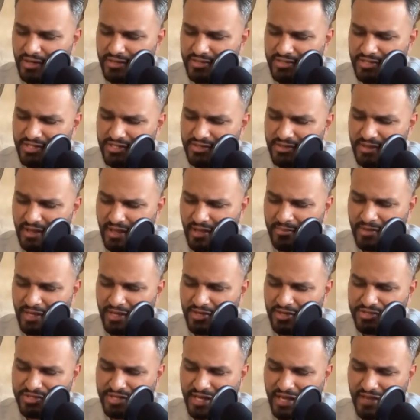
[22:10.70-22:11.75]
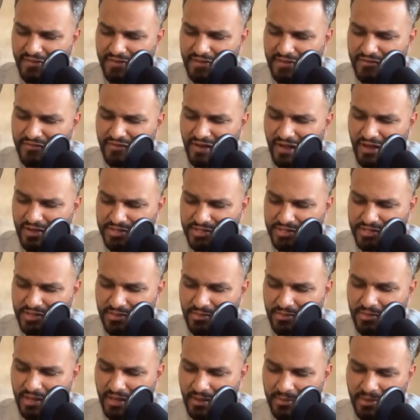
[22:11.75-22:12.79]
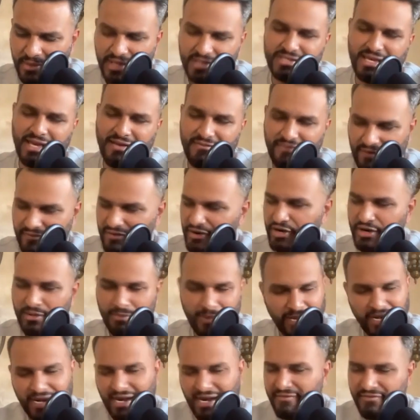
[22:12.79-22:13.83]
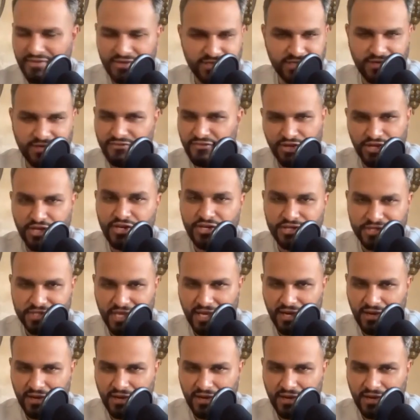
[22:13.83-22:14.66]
just help me understand this foul system thing, because I've heard about it obviously for years now.